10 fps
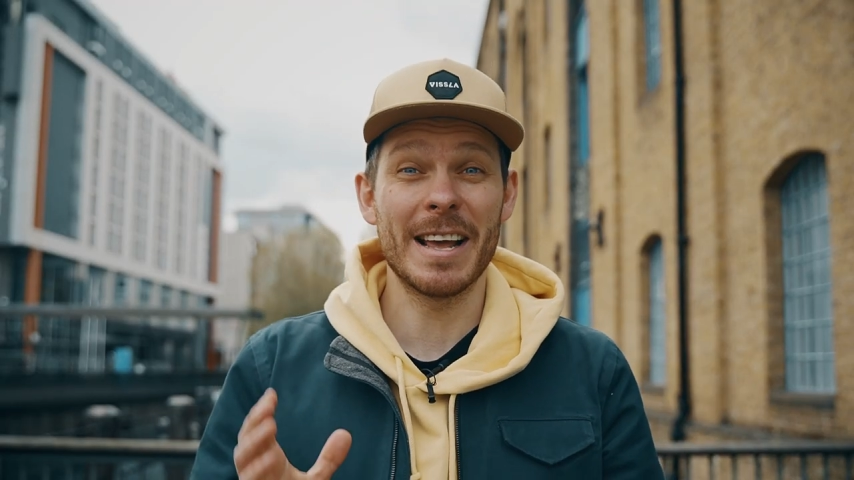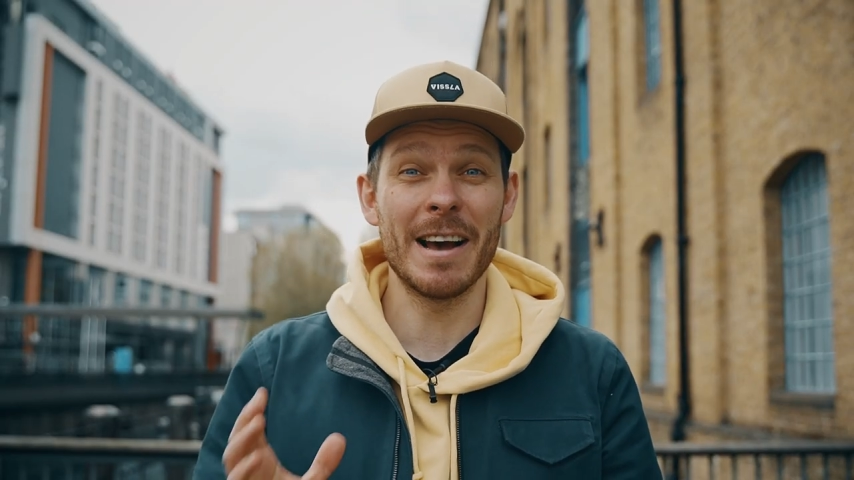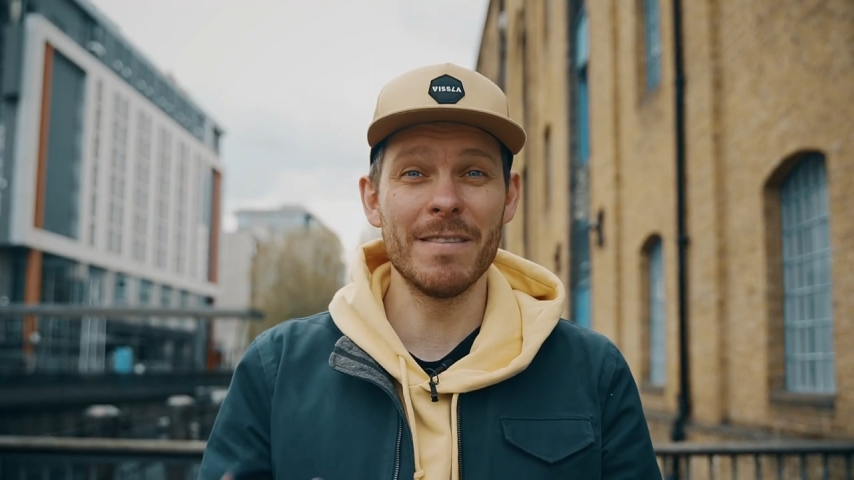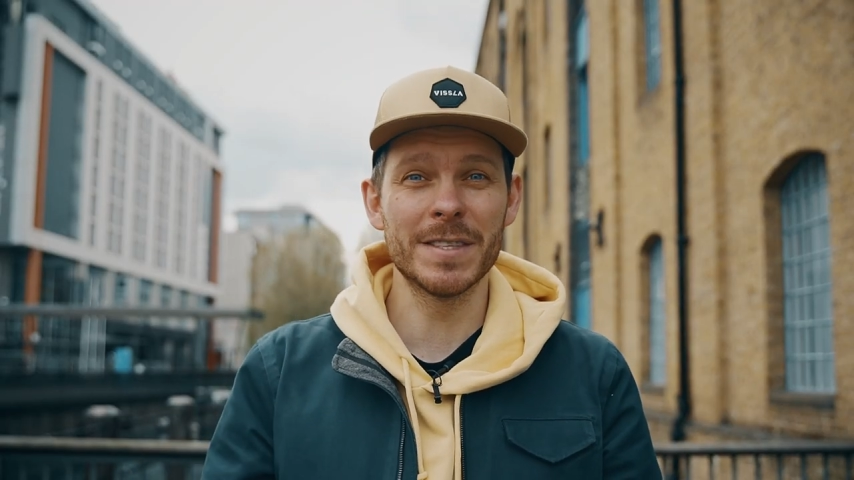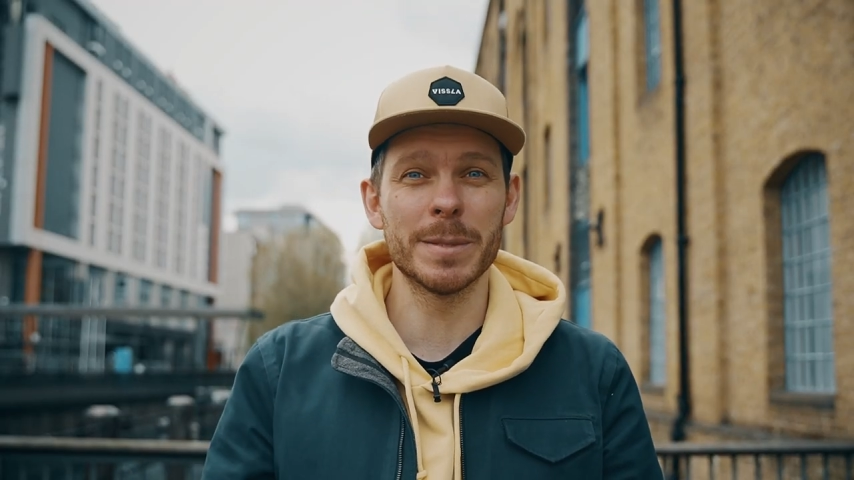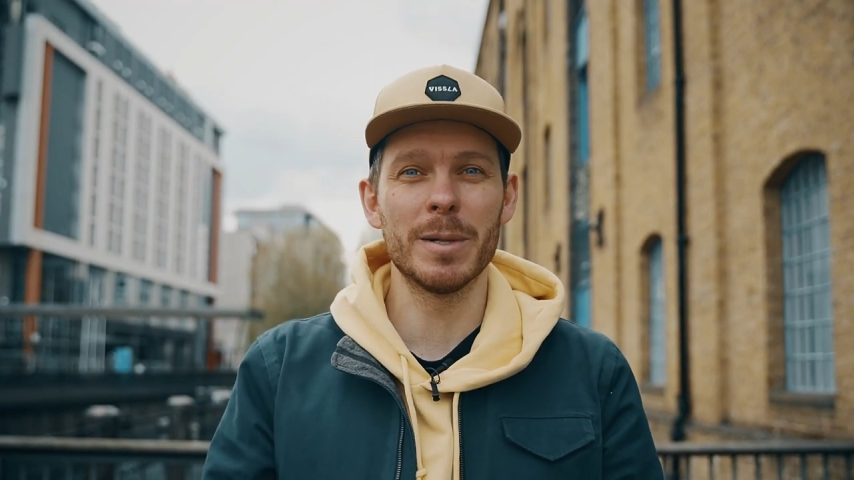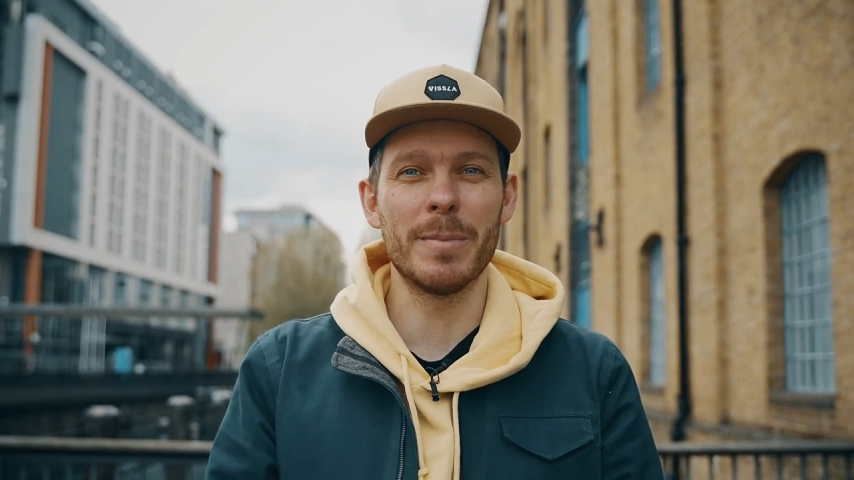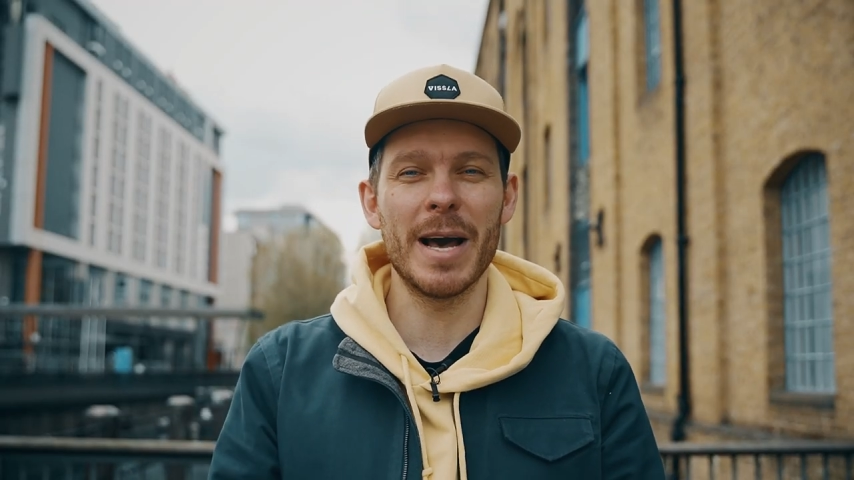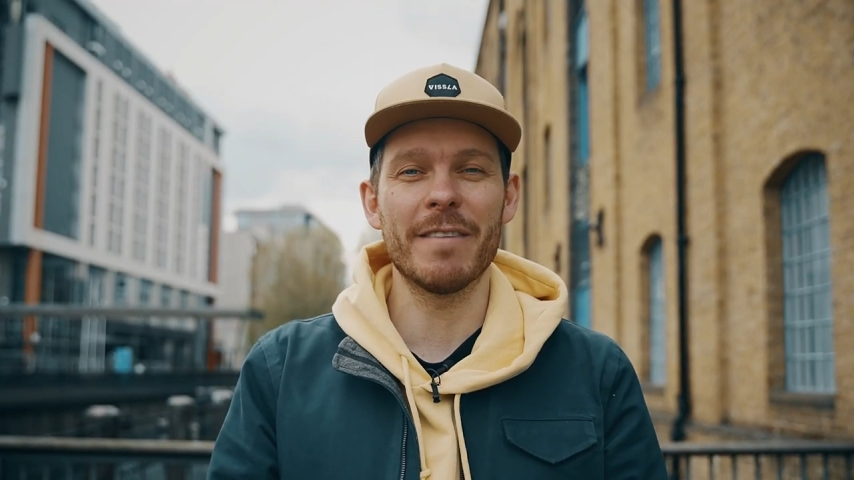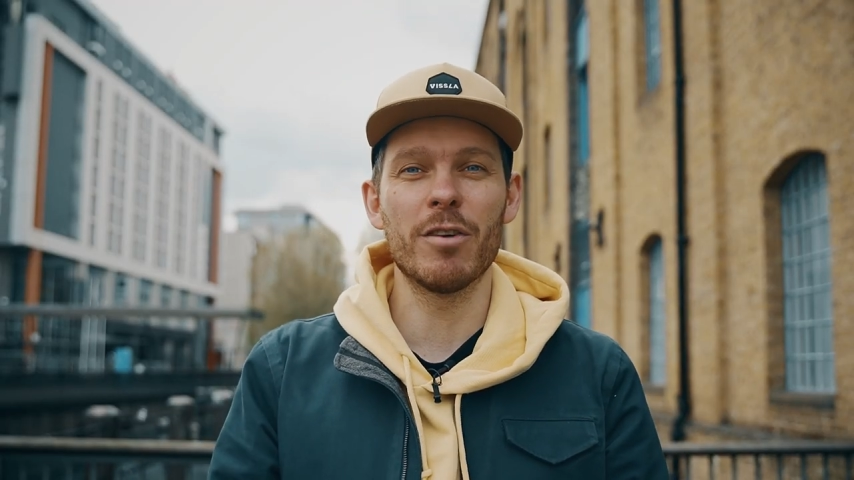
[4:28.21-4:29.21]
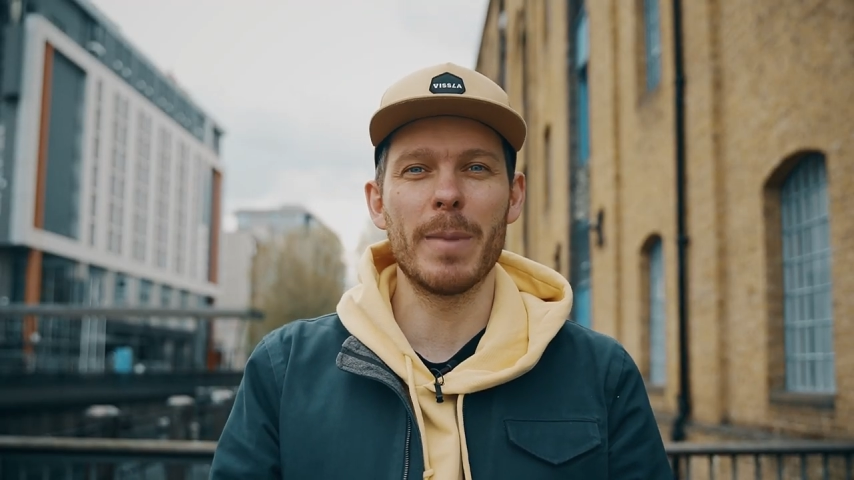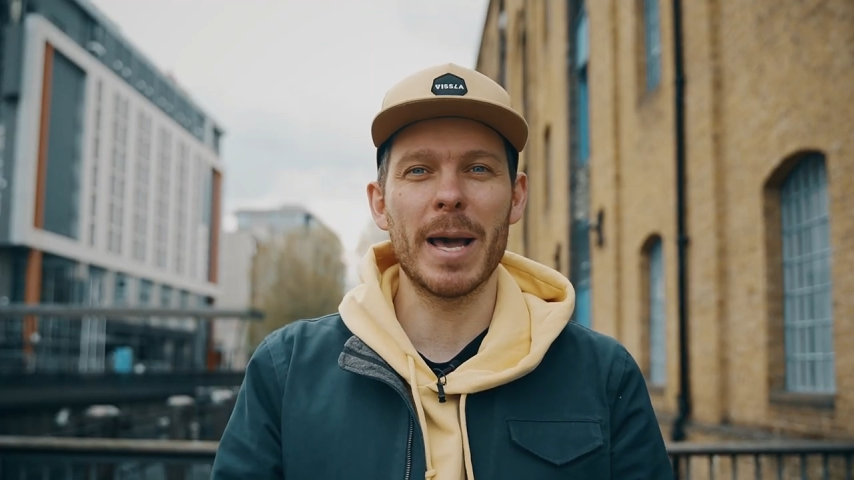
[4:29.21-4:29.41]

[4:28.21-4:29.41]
comfortable bike for